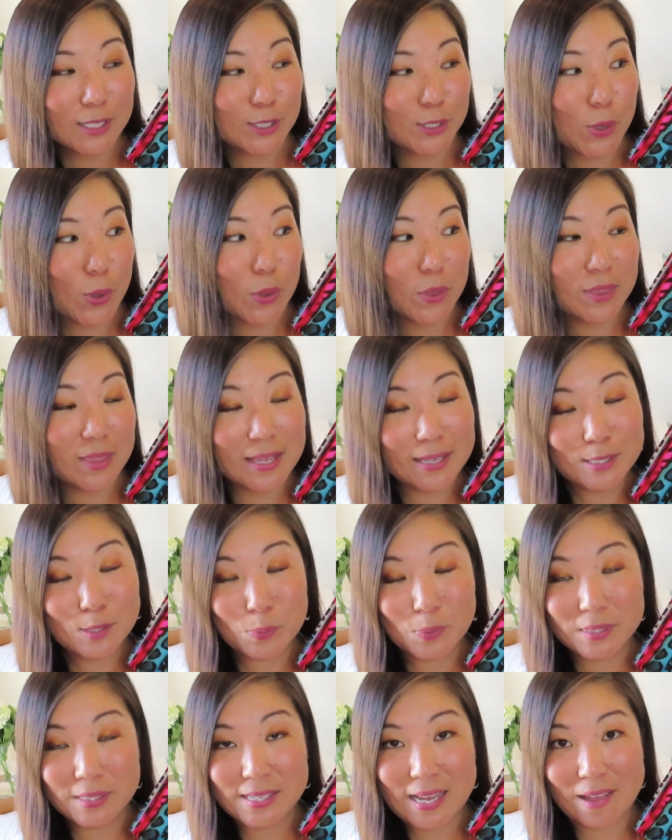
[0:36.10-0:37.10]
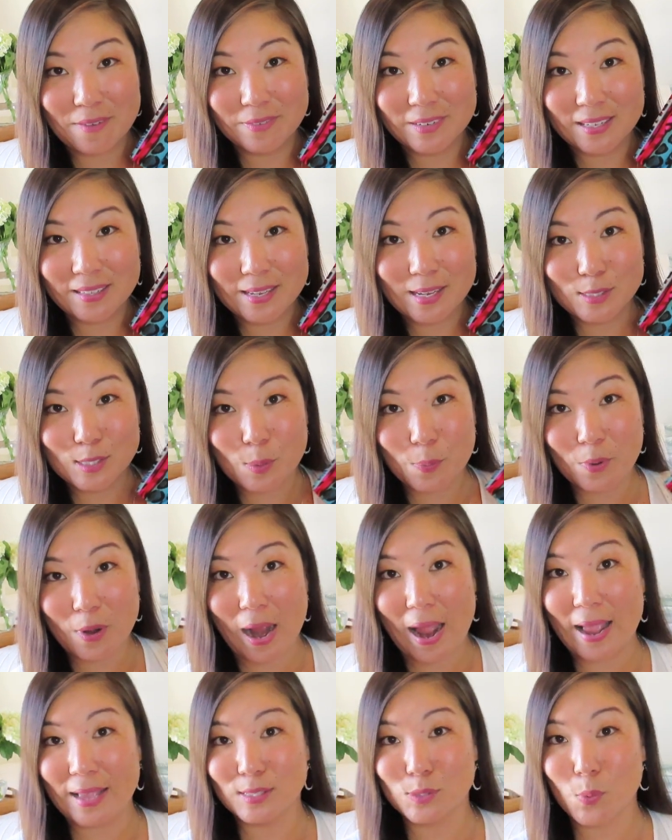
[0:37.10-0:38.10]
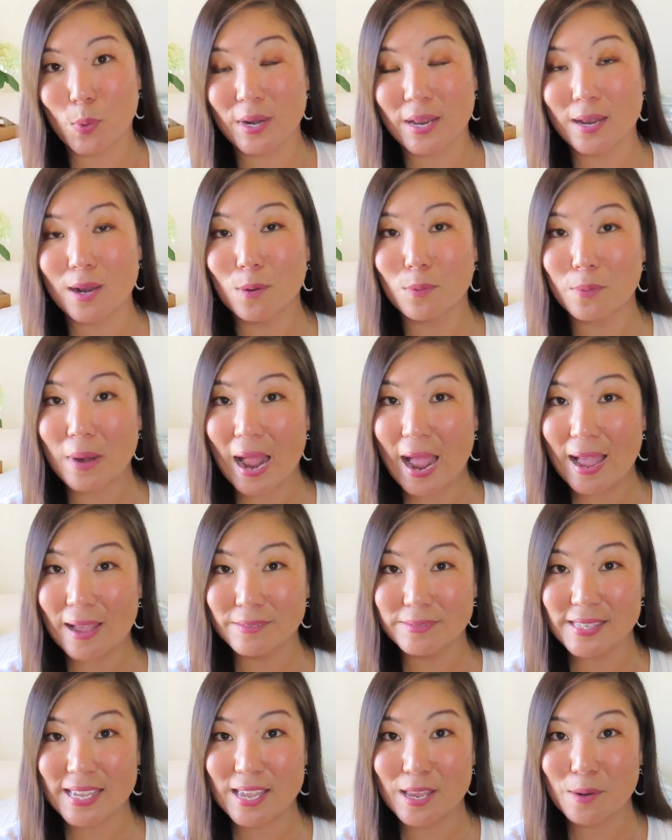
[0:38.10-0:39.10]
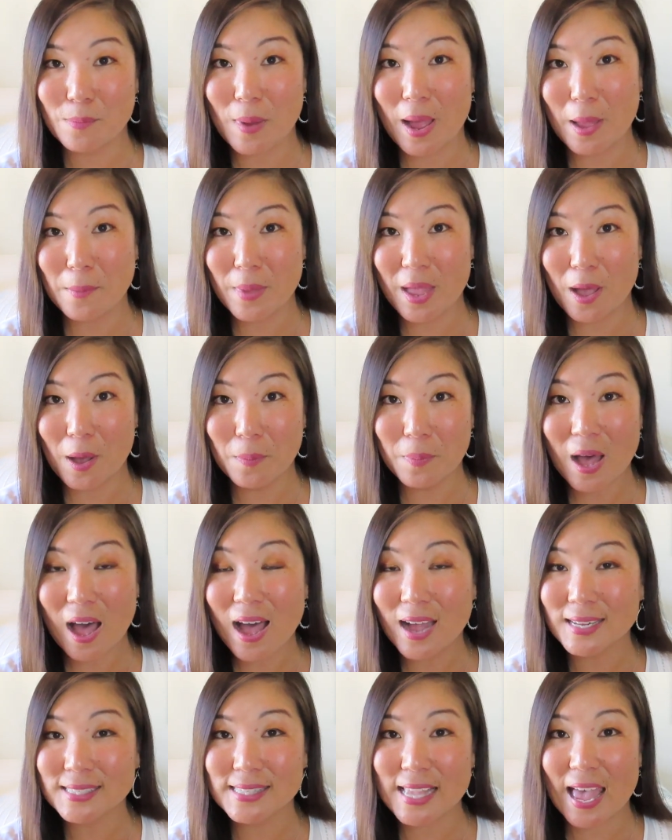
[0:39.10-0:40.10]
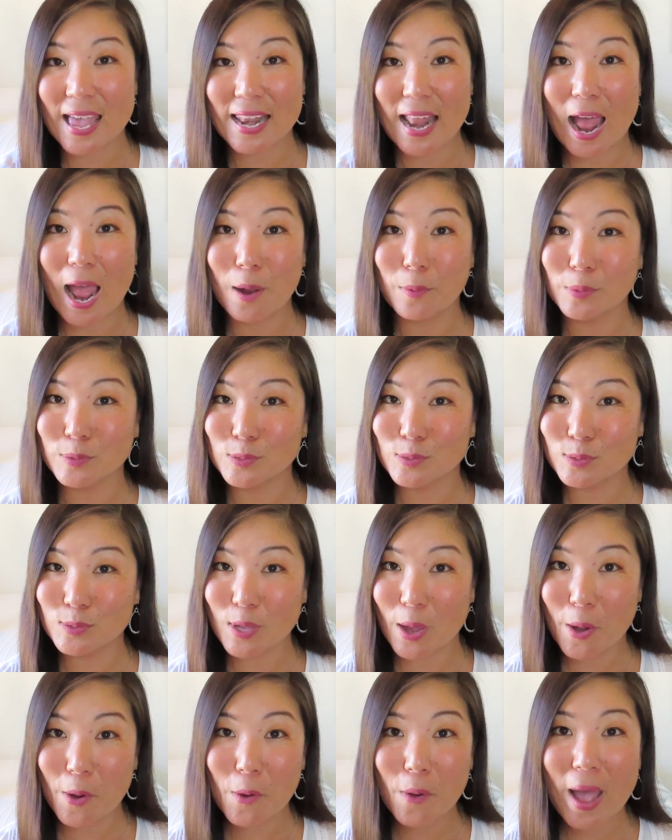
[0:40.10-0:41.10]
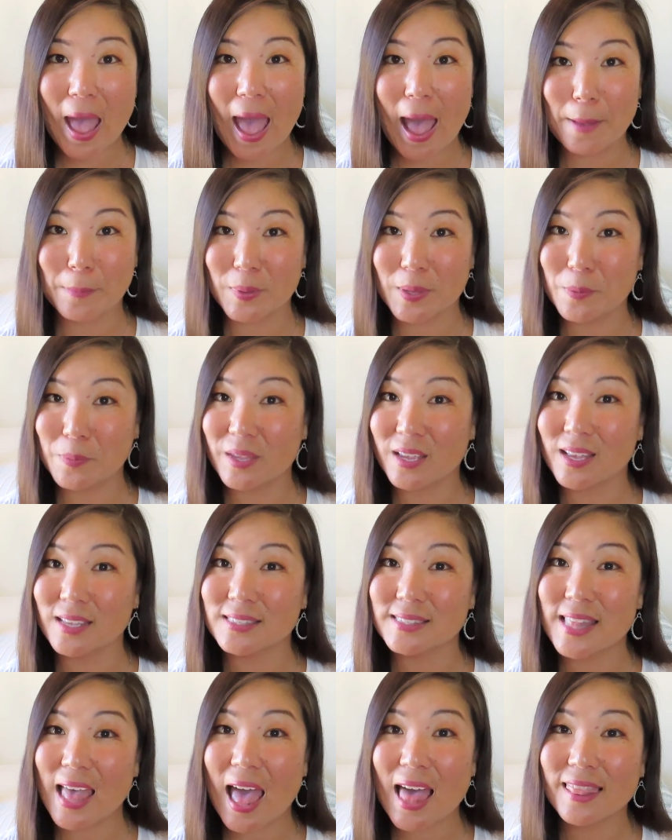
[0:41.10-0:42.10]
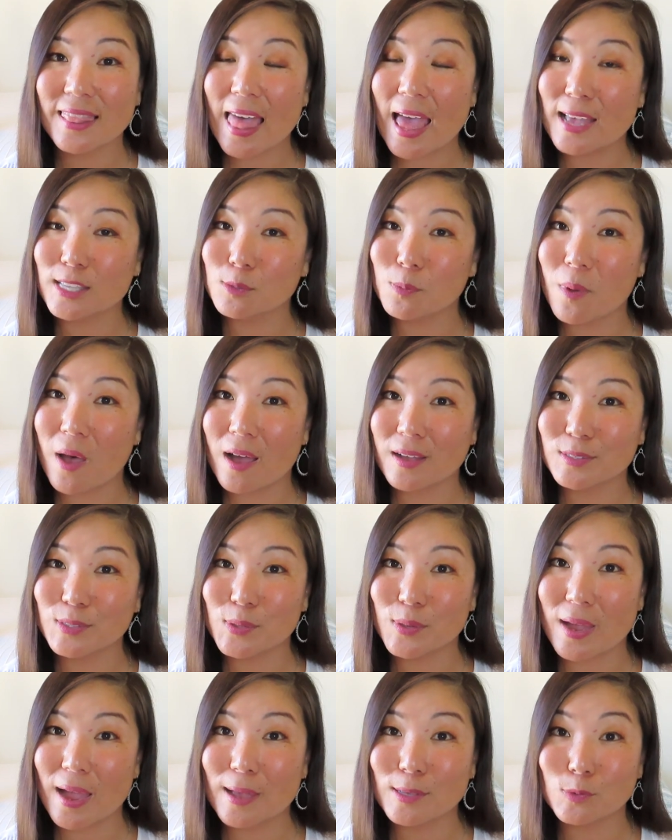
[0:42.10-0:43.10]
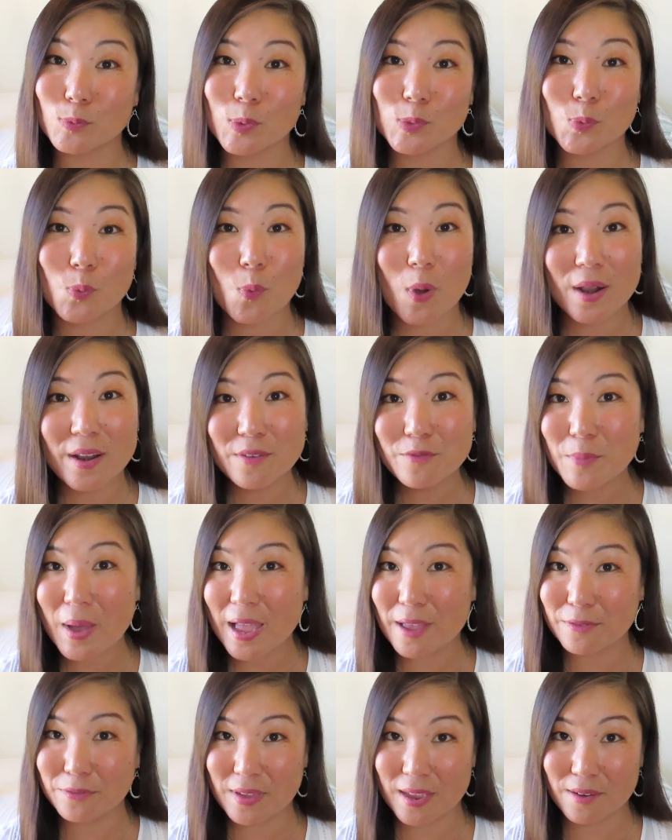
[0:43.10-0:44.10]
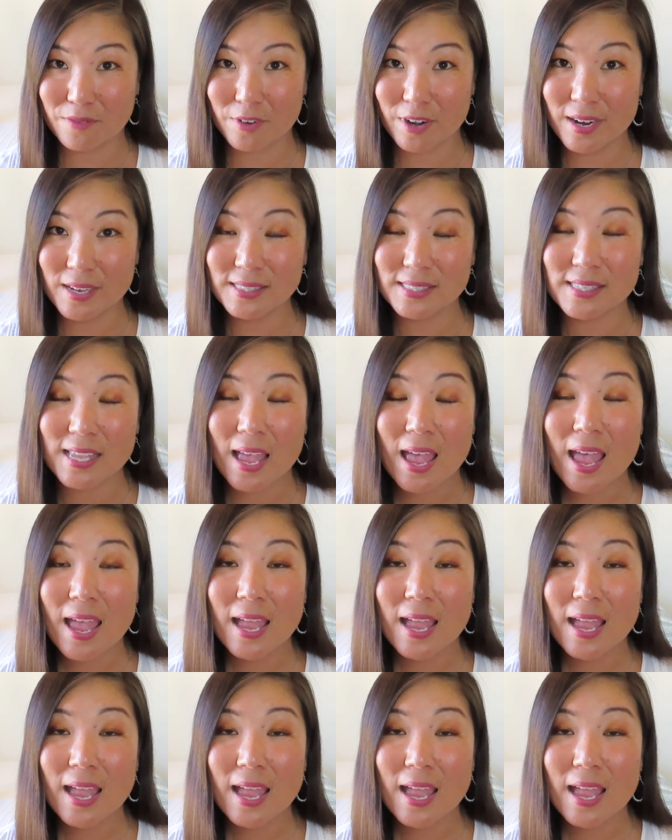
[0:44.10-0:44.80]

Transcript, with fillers: So this was definitely a surprise when it arrived in my mailbox and I was so happy because that last box, you guys, was one of my favorites.